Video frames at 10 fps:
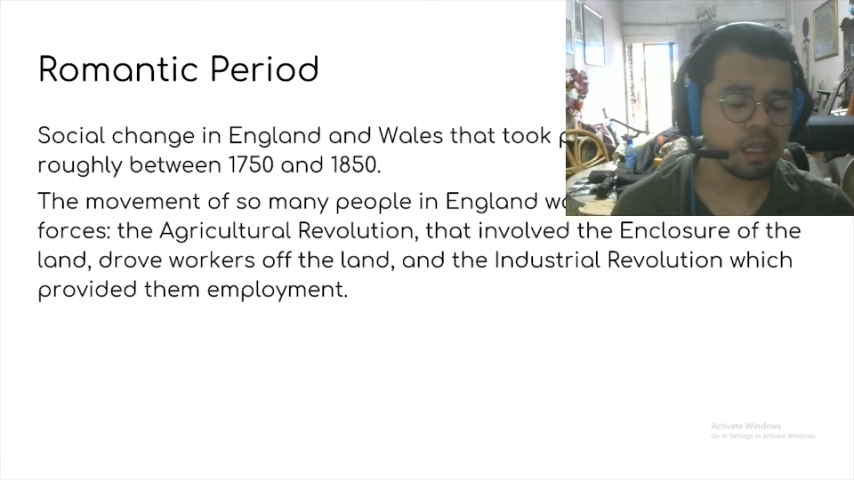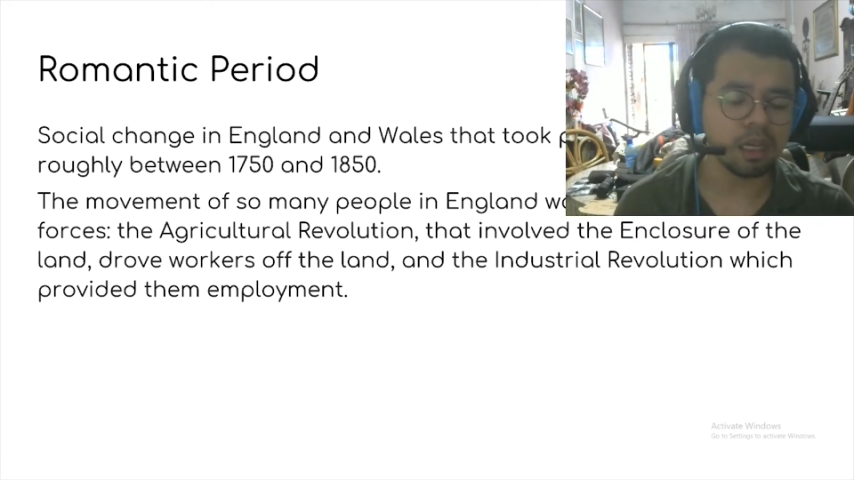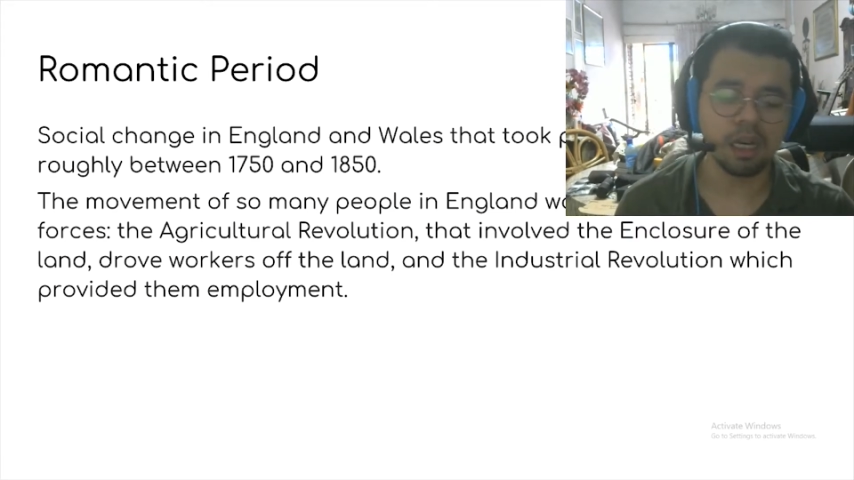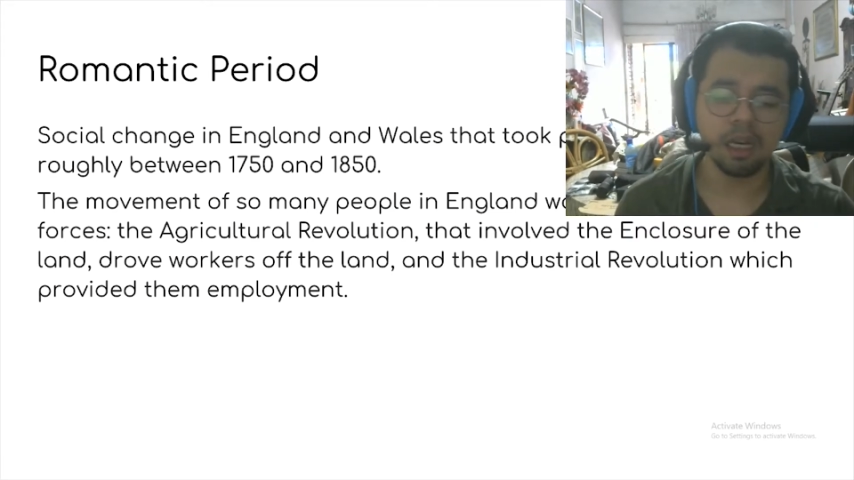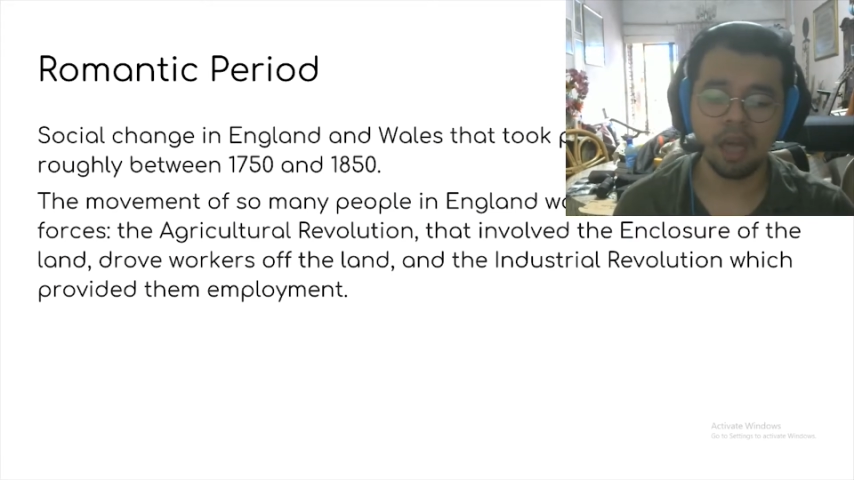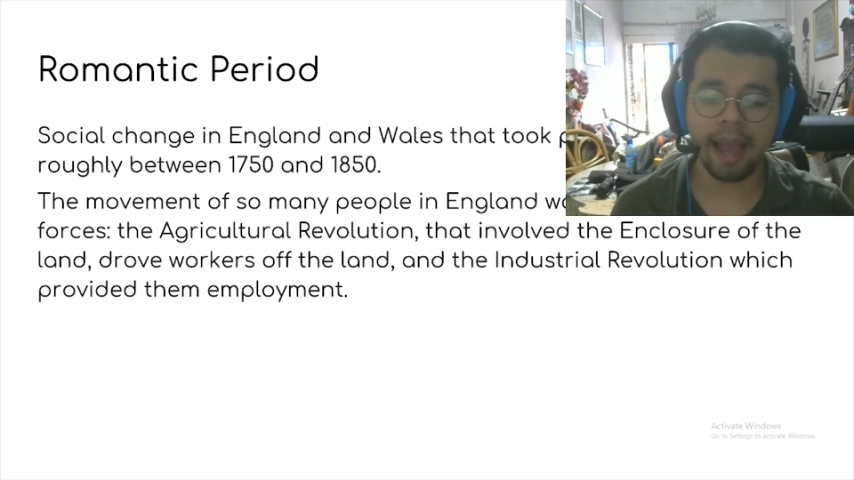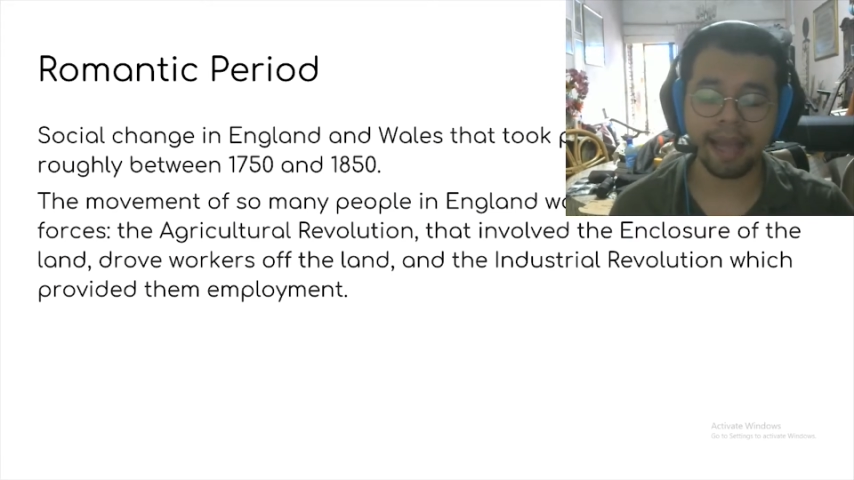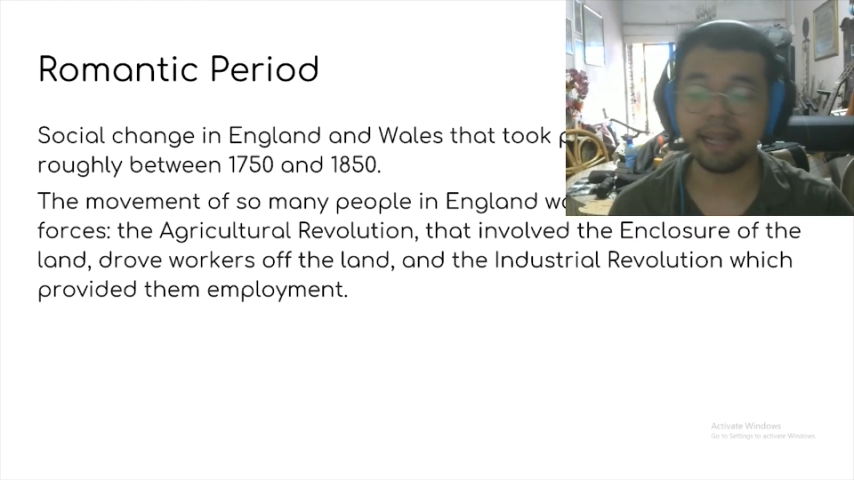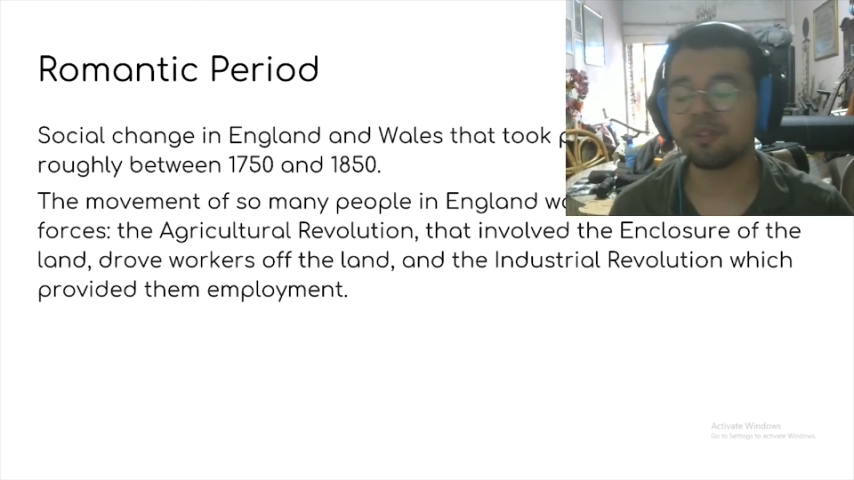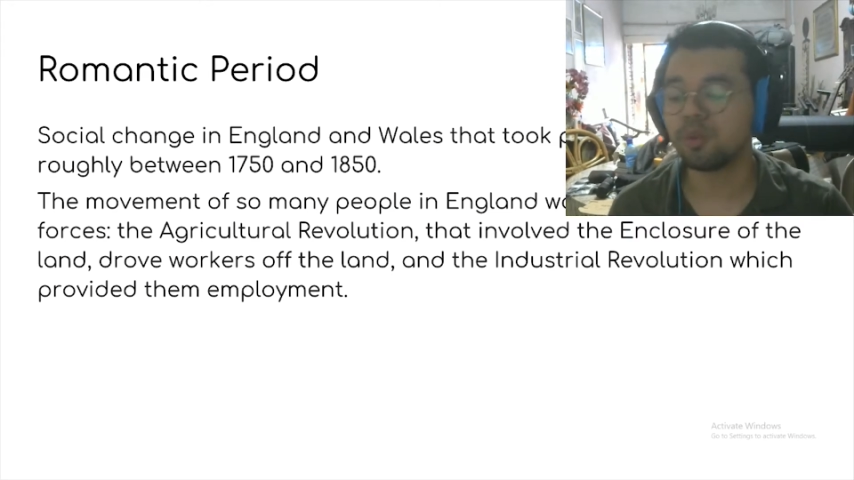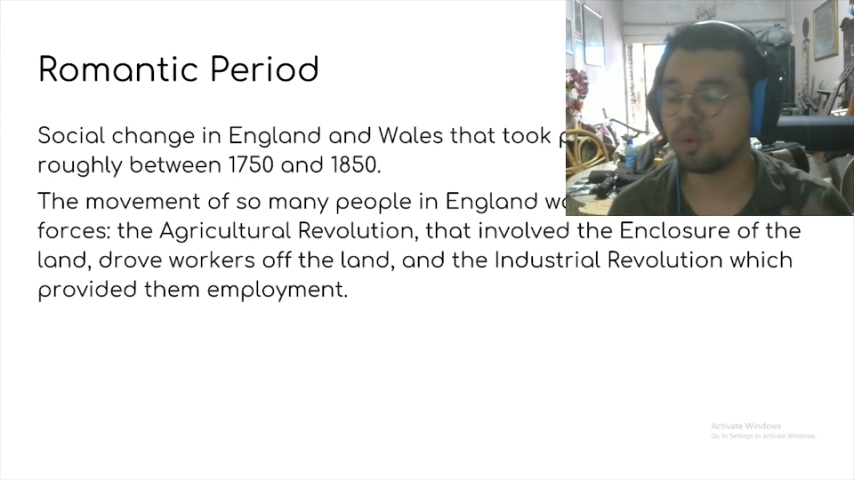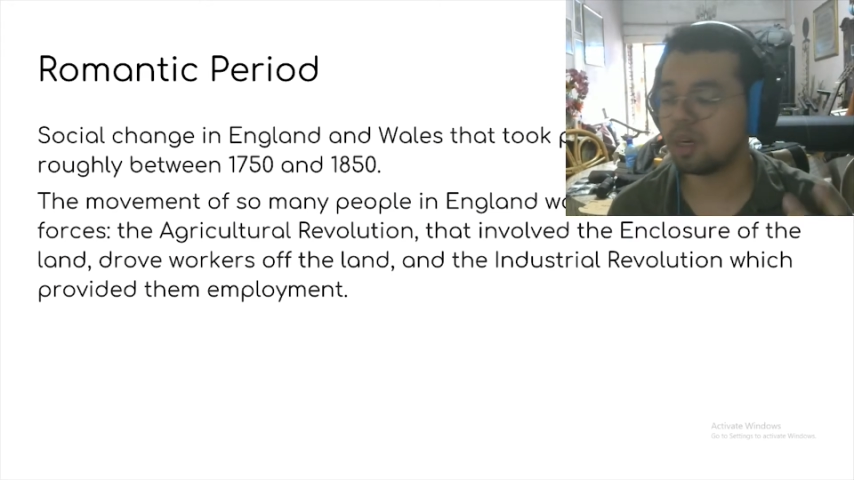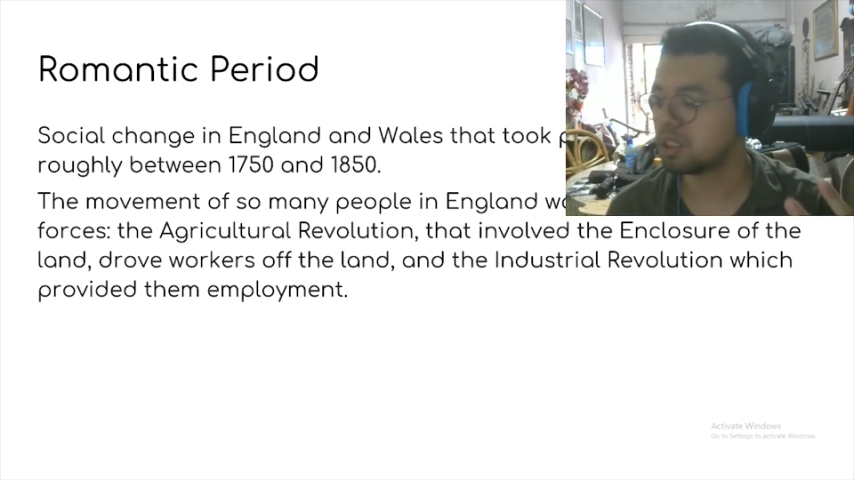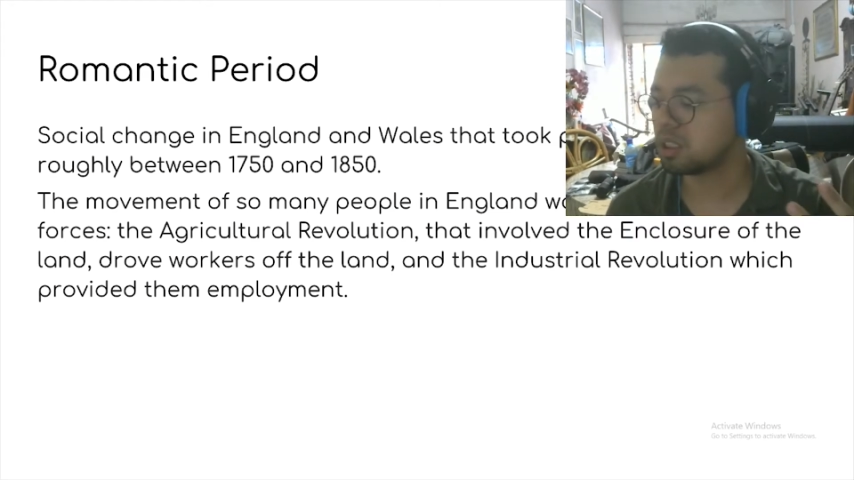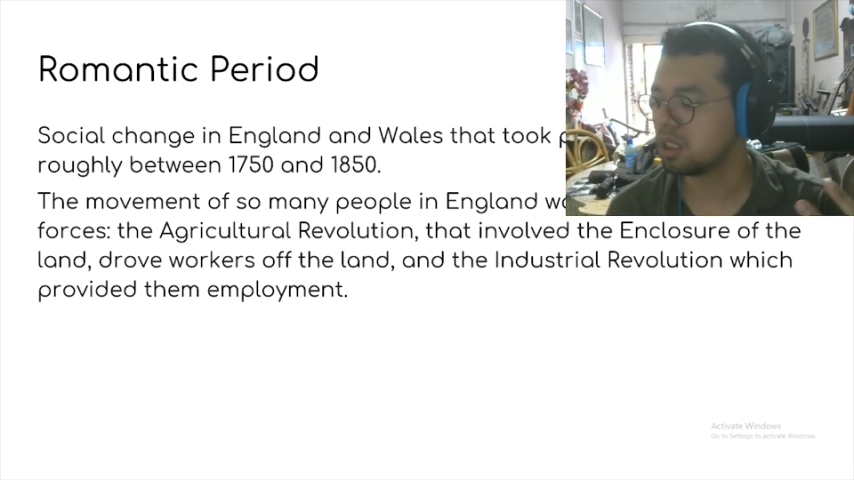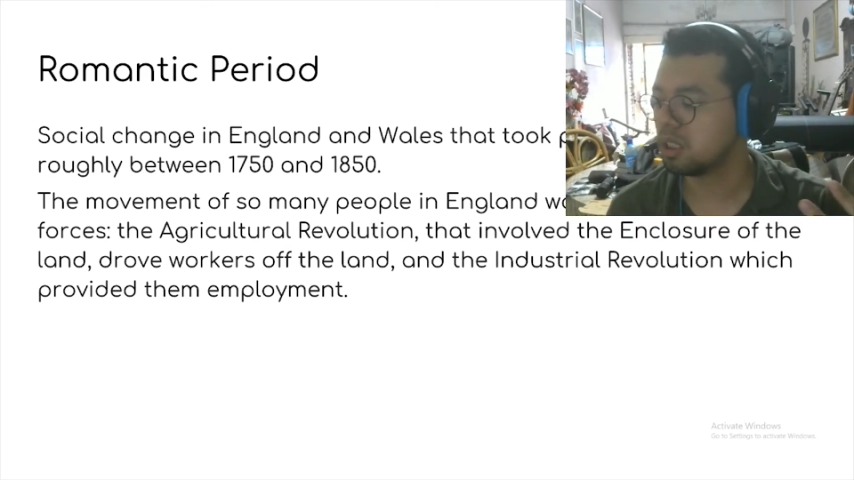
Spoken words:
I like to watch.